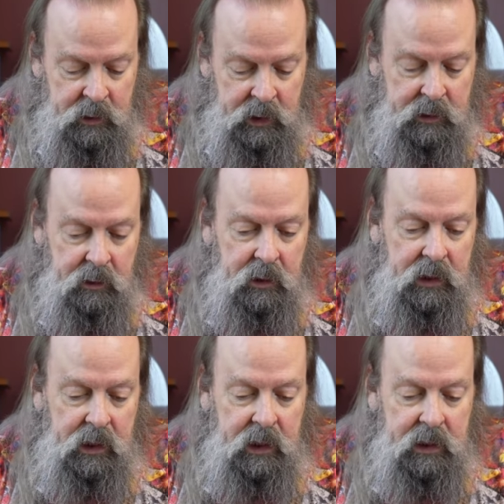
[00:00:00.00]
It
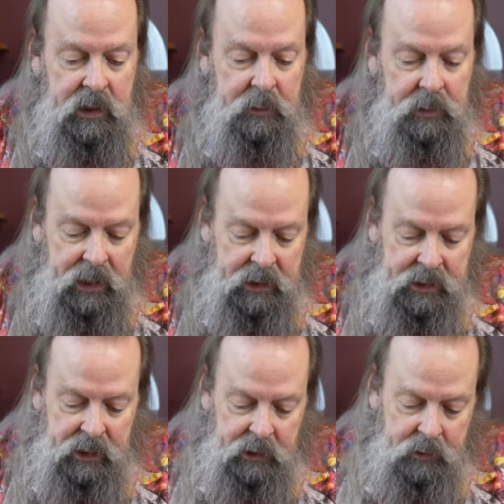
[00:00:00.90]
certainly, it seemed like a
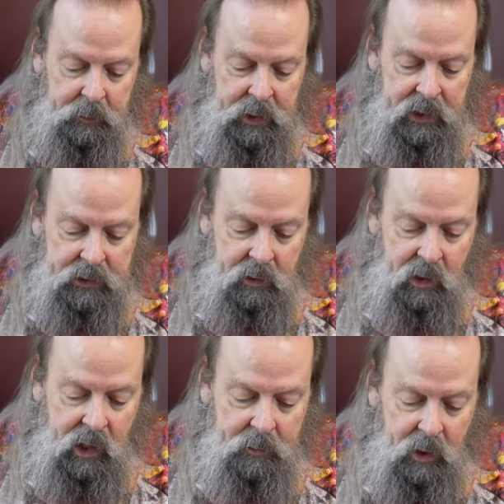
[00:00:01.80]
deal to me, so
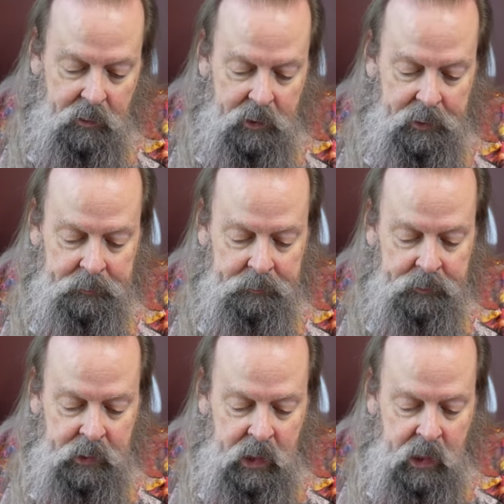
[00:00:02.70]
I bought one.
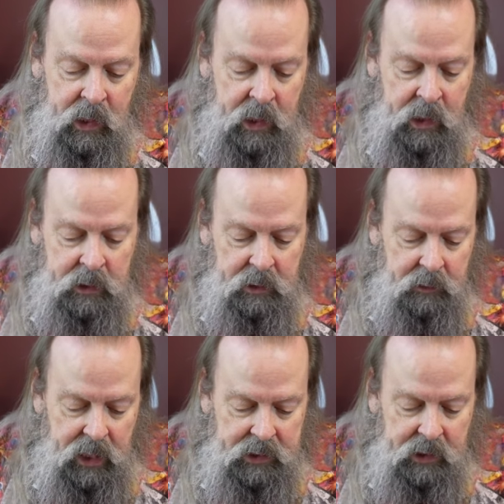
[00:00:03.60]
So
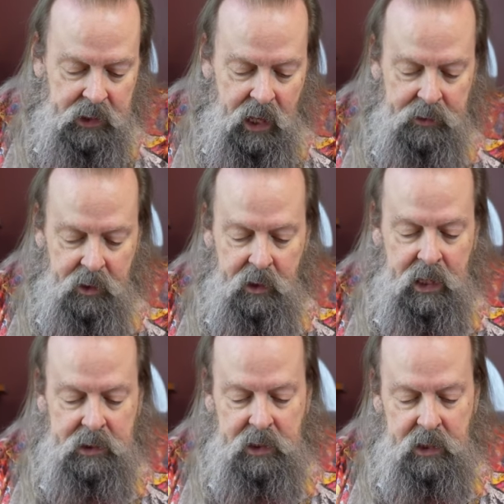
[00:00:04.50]
that's another
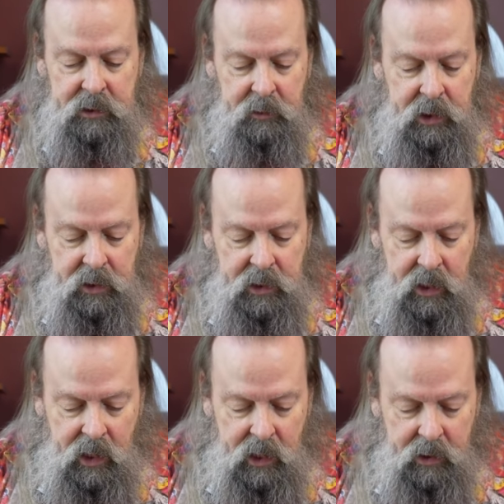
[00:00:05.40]
accessory that
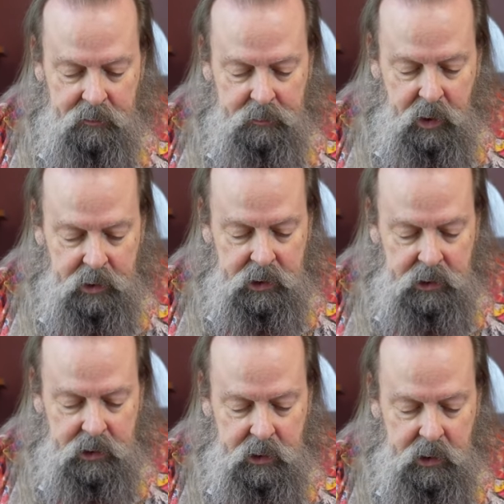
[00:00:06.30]
I have
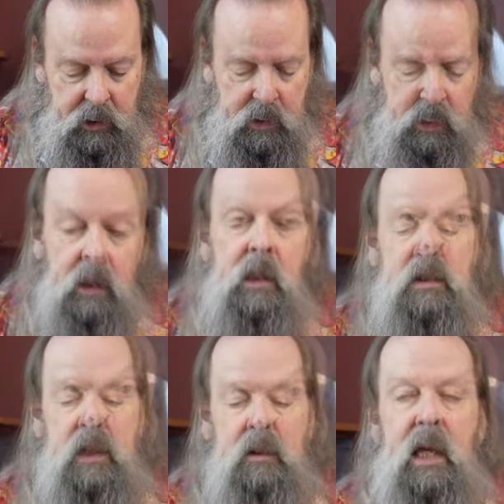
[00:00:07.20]
purchased.
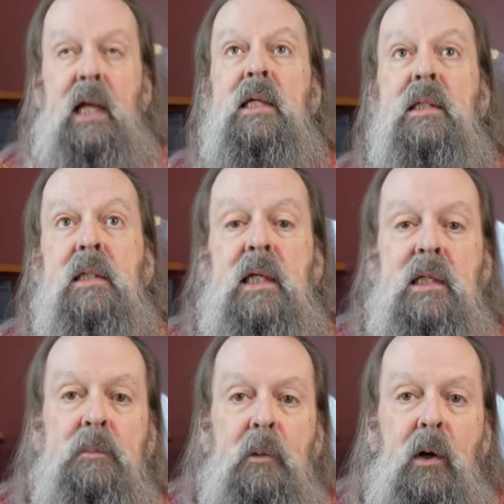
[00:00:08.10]
So that is the
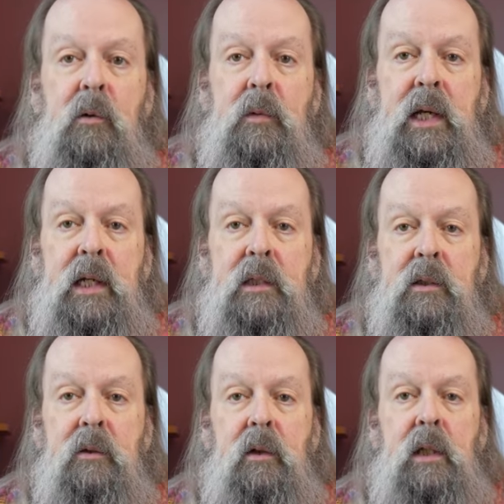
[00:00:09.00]
SmallRig
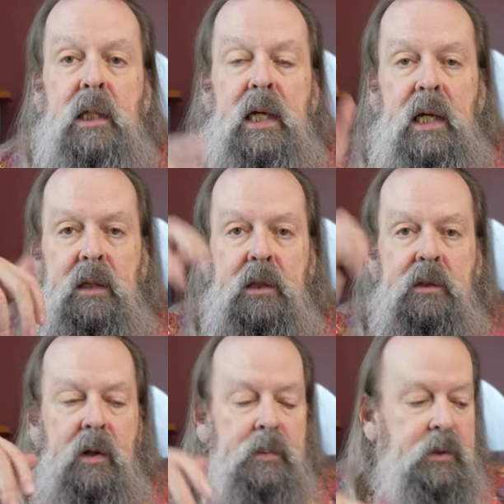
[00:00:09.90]
tool. Again, the
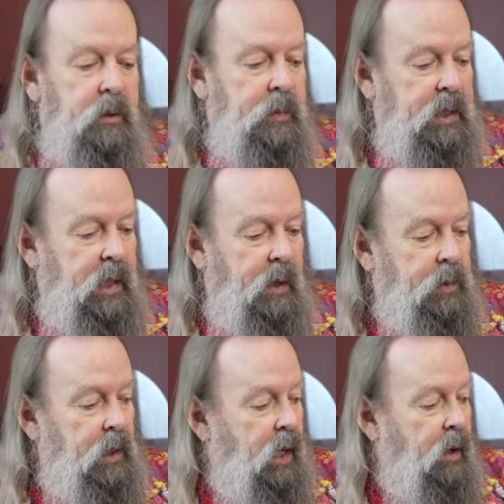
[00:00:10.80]
description will be down
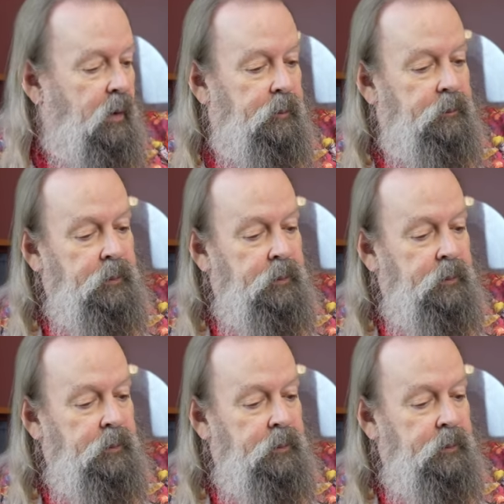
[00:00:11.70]
below.